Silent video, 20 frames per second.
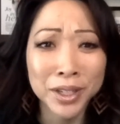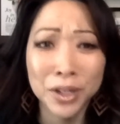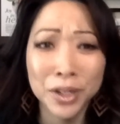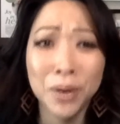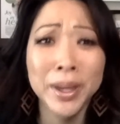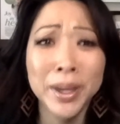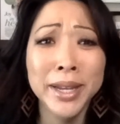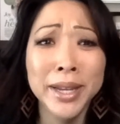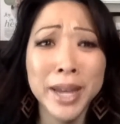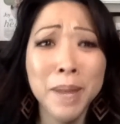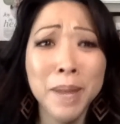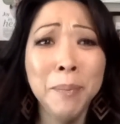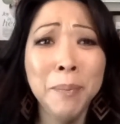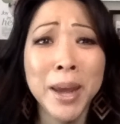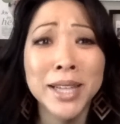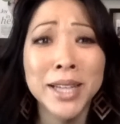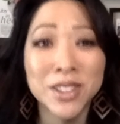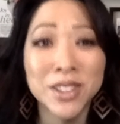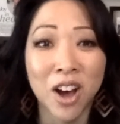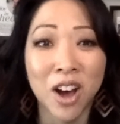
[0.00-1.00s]
it
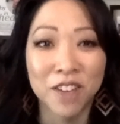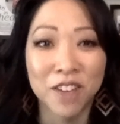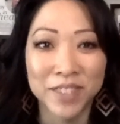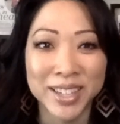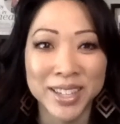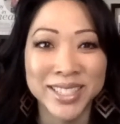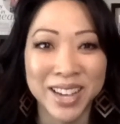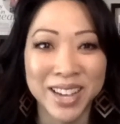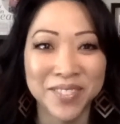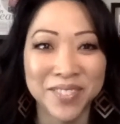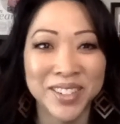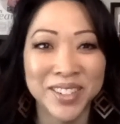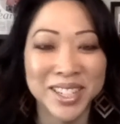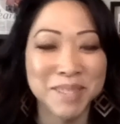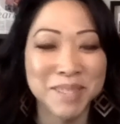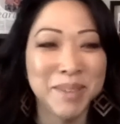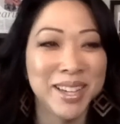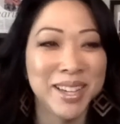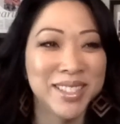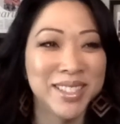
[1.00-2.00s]
pays off. It definitely
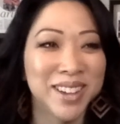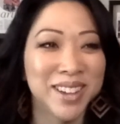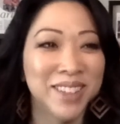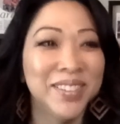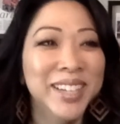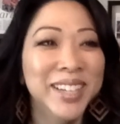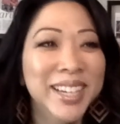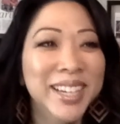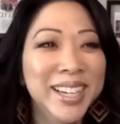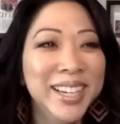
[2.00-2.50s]
pays off.